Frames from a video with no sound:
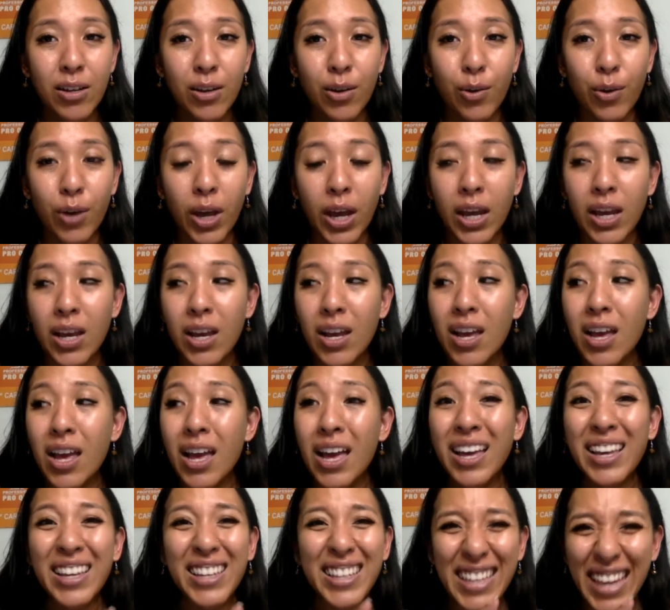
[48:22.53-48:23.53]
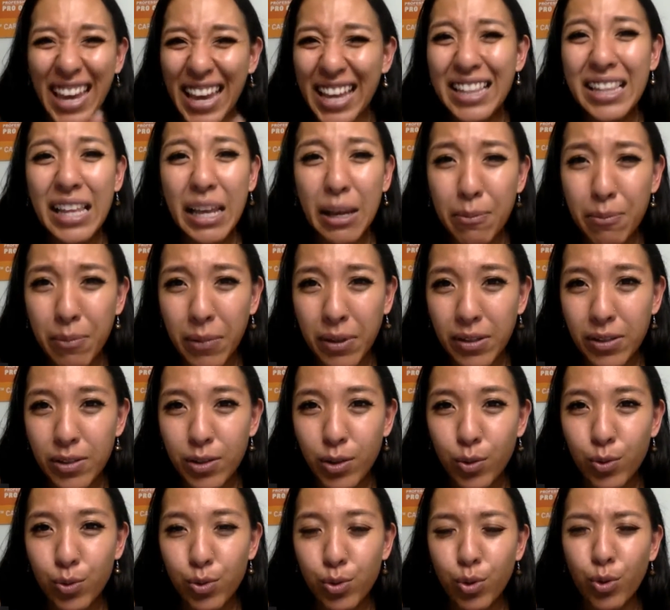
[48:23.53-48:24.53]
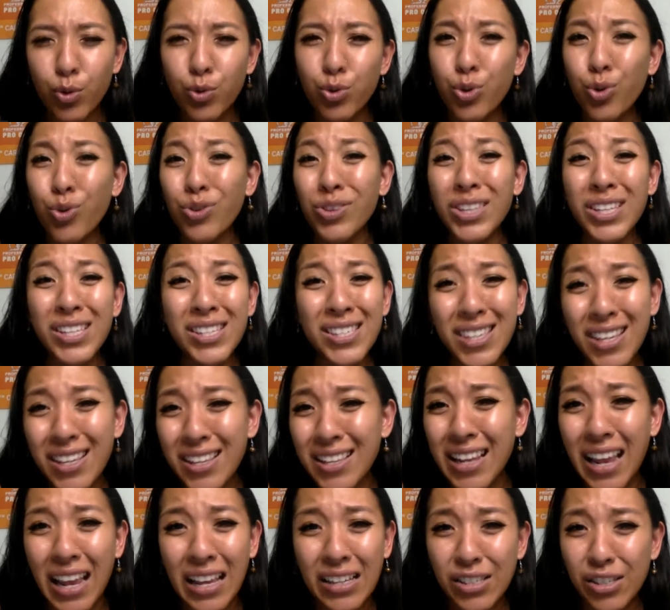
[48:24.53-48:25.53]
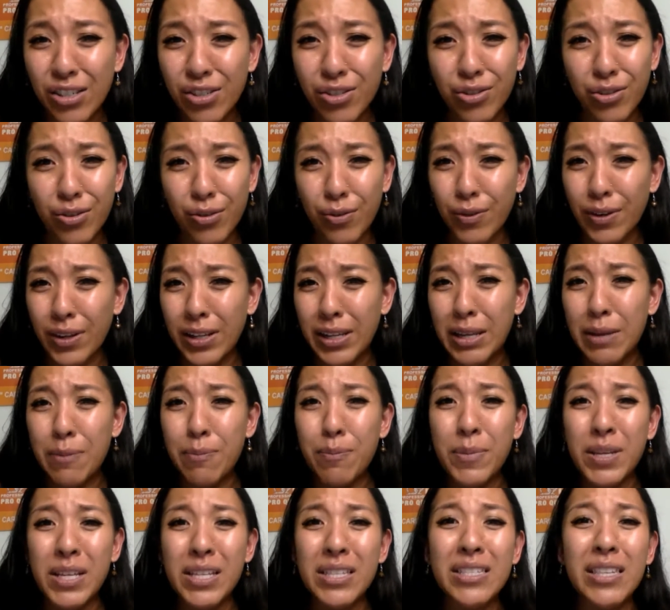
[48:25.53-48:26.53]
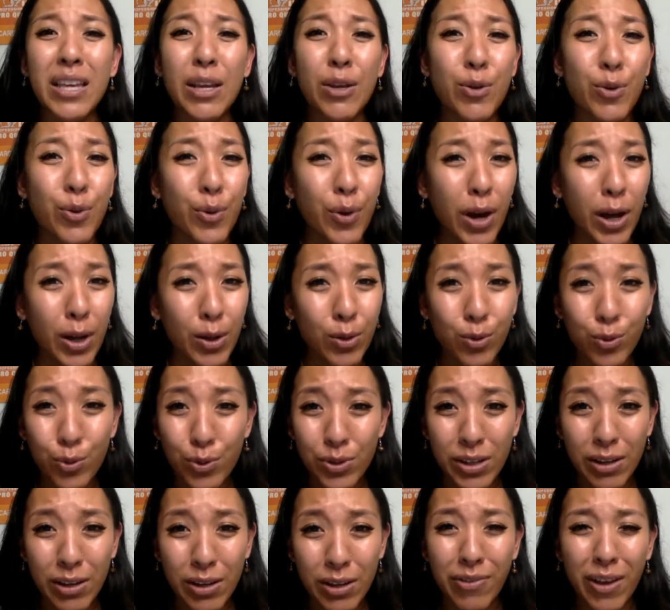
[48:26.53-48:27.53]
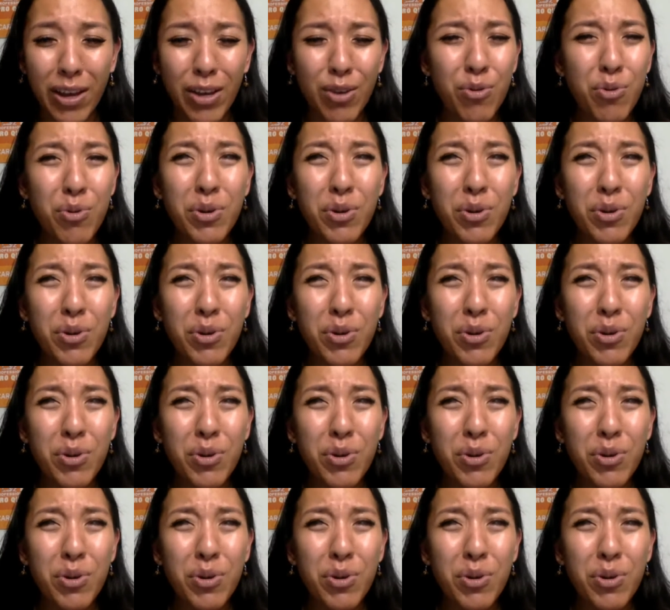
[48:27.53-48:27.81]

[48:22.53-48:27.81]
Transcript: Okay, gaining muscles also doesn't necessarily mean that you are losing fat.